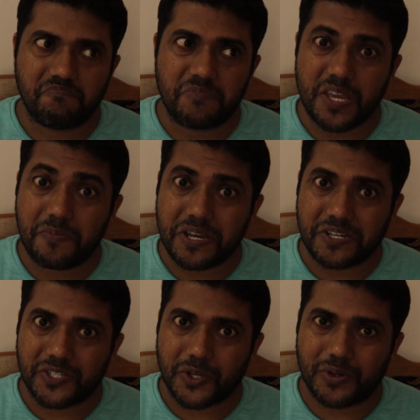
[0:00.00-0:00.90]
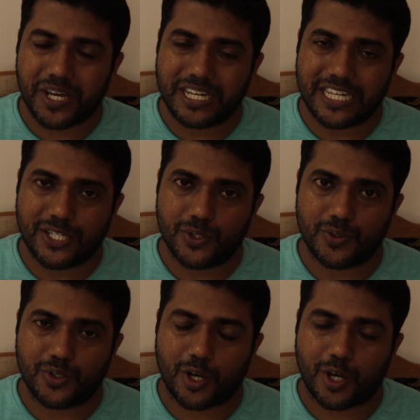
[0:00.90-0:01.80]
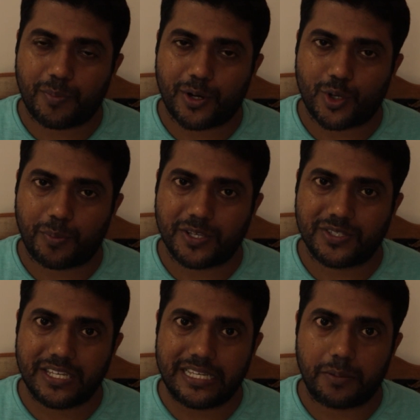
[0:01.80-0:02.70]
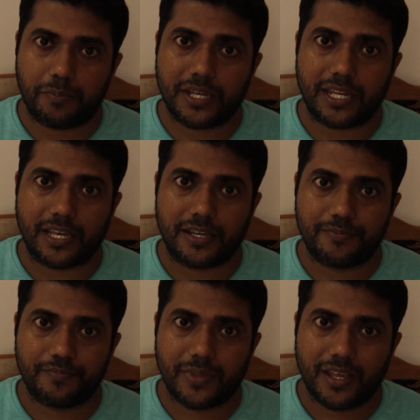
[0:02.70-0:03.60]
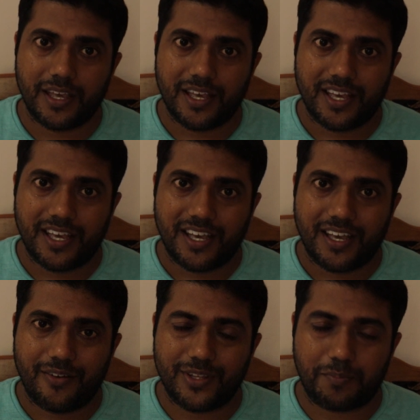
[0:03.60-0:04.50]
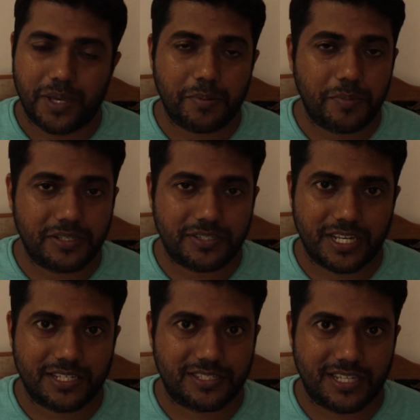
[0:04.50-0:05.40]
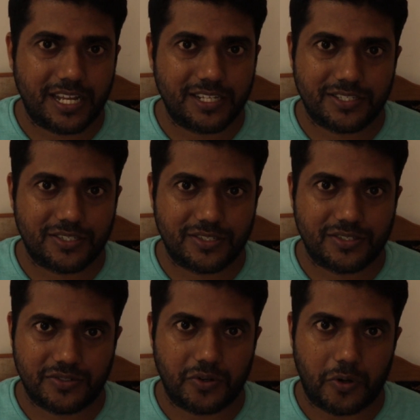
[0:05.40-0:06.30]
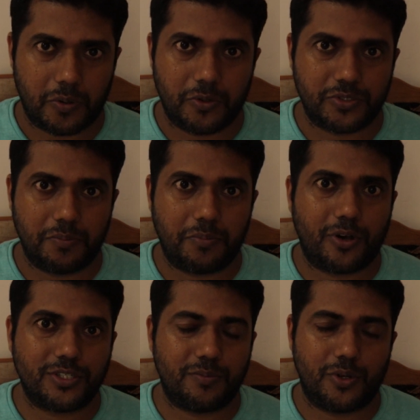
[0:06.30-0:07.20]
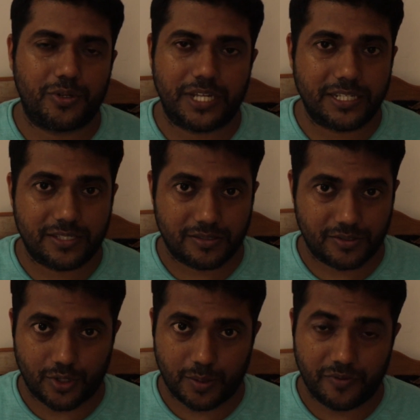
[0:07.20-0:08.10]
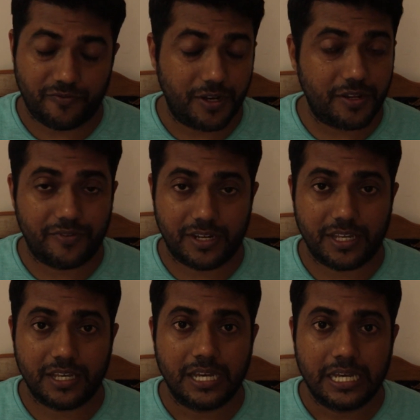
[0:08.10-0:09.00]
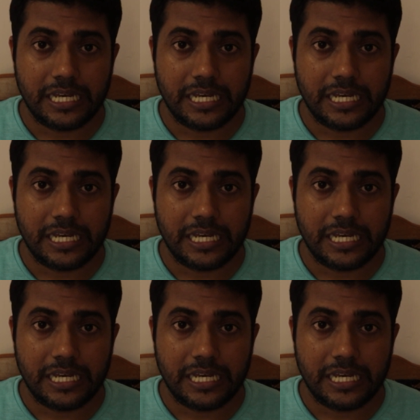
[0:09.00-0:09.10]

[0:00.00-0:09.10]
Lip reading: maybe it's a good idea to talk about topic C in the beginning. With the paper-based test, that is almost impossible, or that is going to be very, very